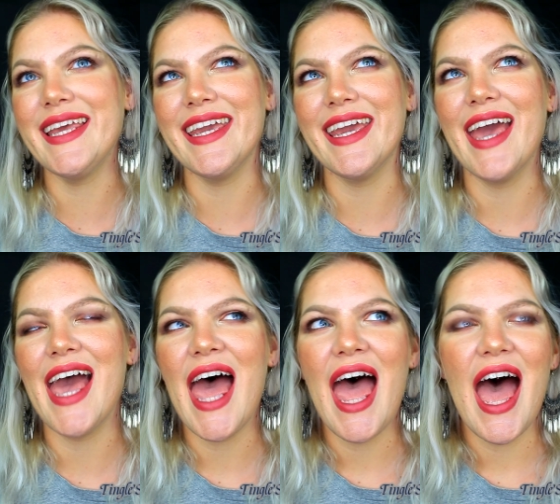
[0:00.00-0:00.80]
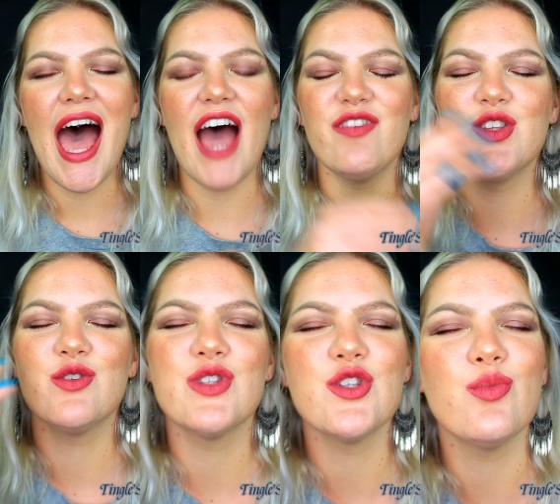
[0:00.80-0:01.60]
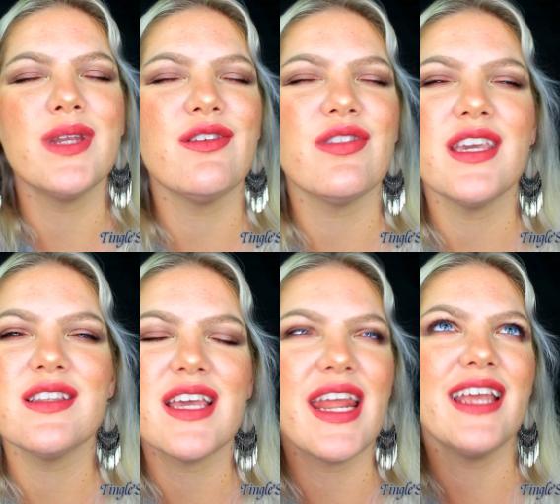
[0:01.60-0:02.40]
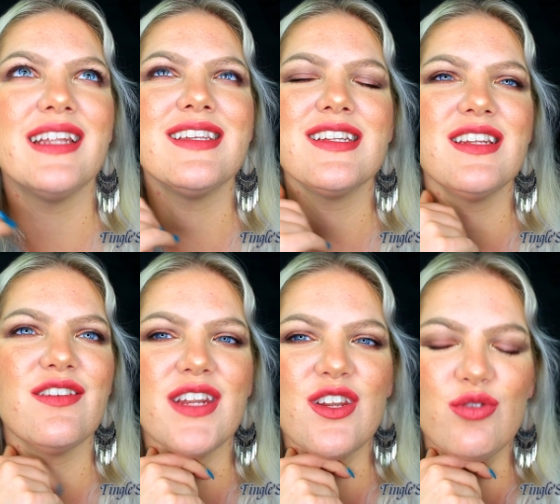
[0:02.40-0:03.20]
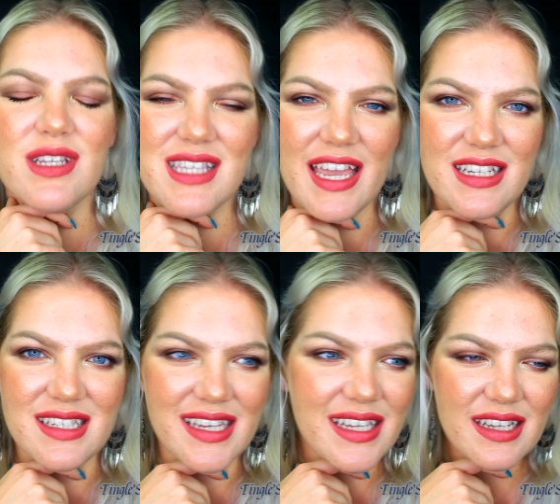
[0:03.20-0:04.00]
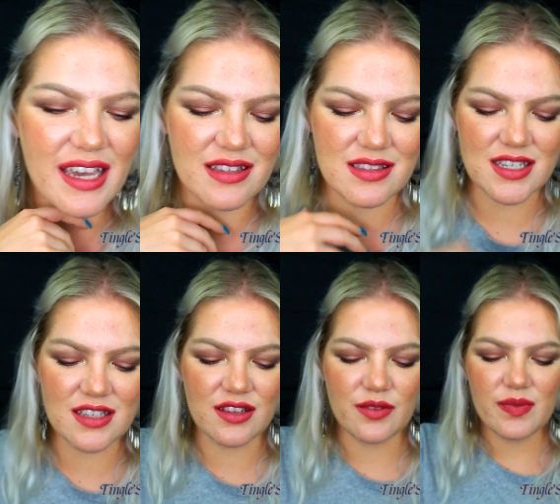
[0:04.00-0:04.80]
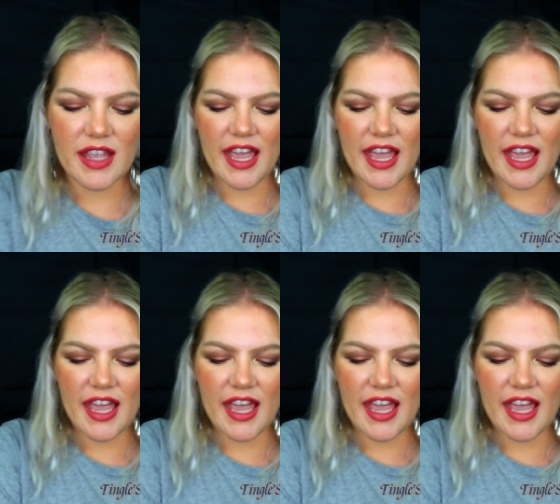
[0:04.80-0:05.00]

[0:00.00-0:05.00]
really, I've done so many things that I didn't even notice I did until